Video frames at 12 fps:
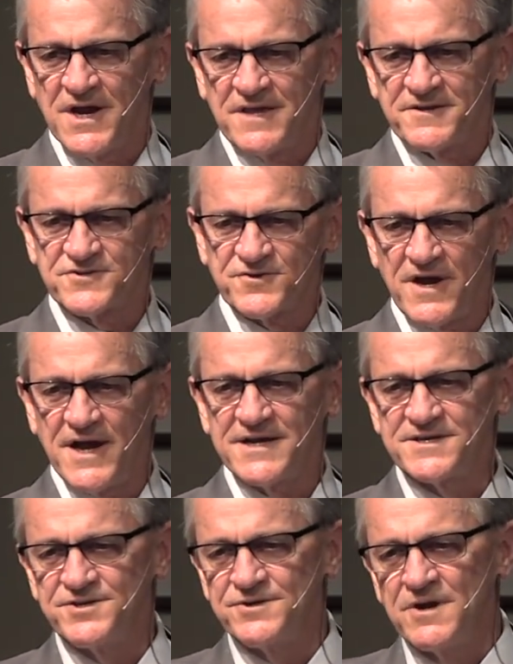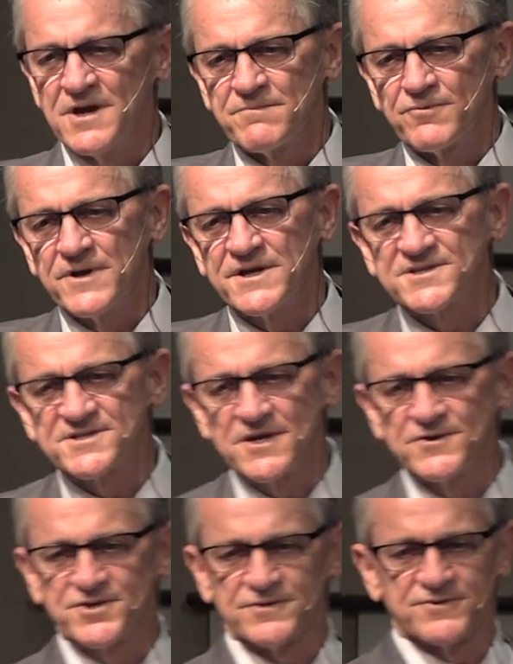They're trying to bring
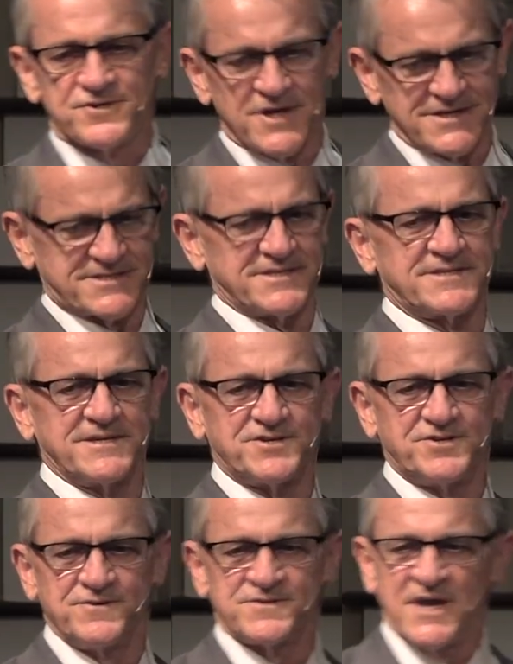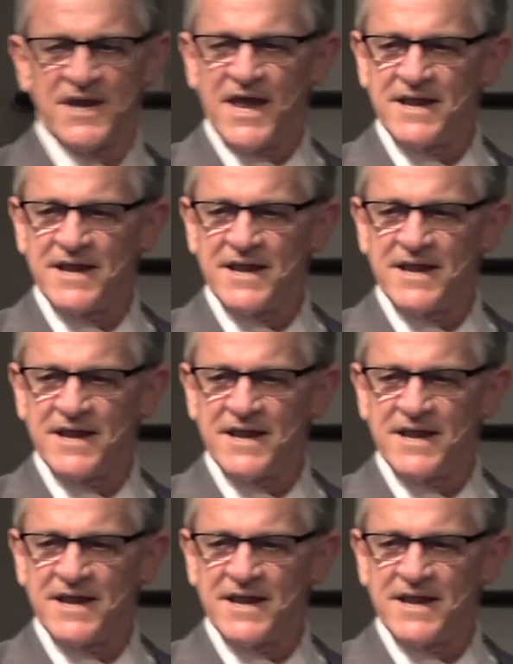social justice issues